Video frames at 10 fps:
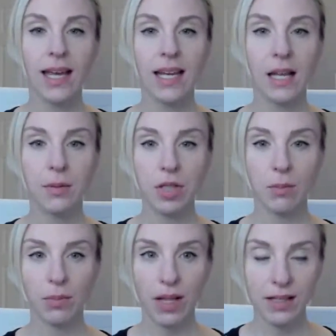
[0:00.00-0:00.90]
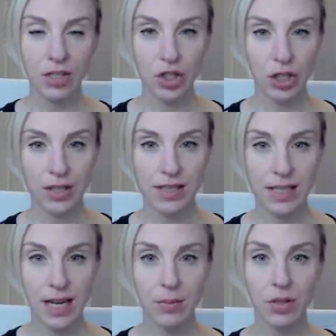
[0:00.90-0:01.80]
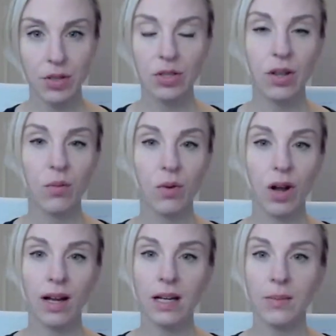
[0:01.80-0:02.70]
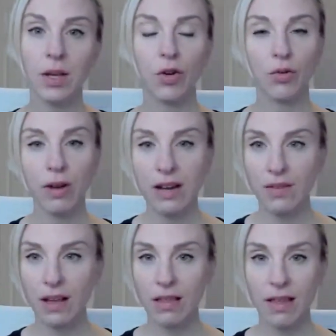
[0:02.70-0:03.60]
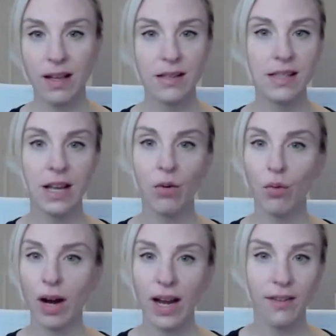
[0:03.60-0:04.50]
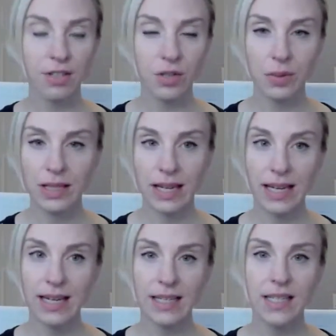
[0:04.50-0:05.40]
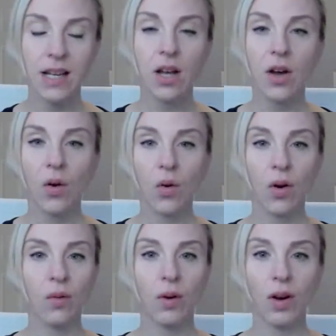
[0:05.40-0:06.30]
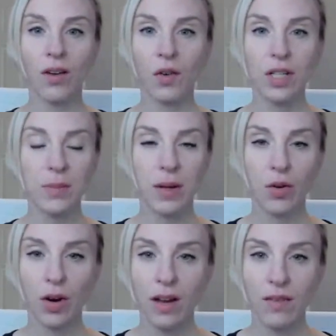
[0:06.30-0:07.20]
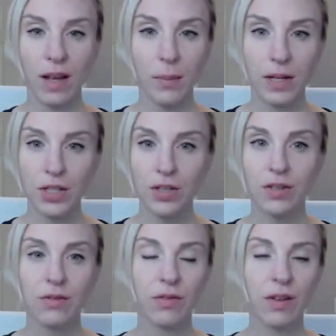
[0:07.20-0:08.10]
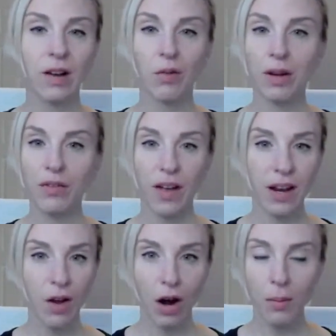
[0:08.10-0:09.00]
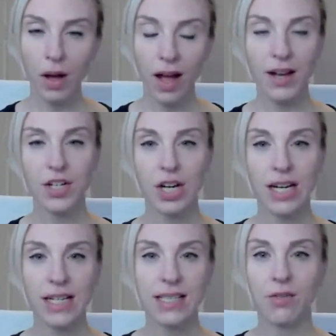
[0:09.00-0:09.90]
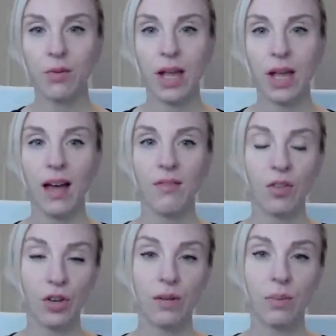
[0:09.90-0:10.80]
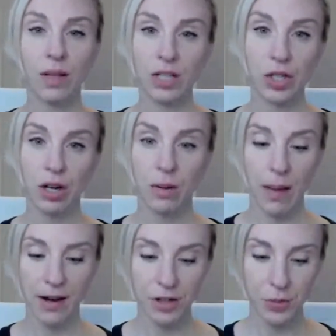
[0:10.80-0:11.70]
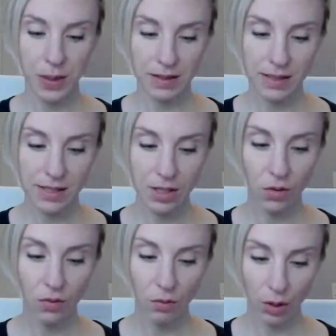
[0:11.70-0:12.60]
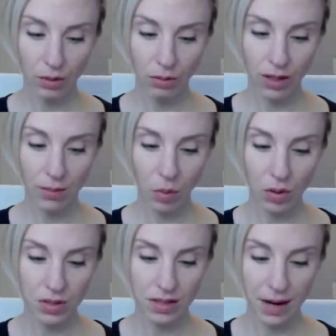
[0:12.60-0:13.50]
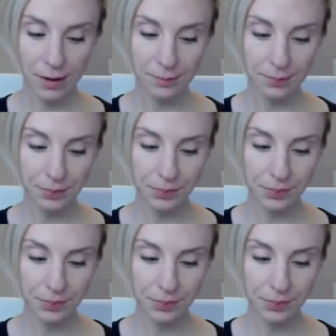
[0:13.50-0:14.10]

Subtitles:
it keeps our blood sugar stable so that we're not going to be craving things like right after we eat, or we're not going to be craving a bunch of like refined carbohydrates if we have good blood sugar management. So, really, really important there.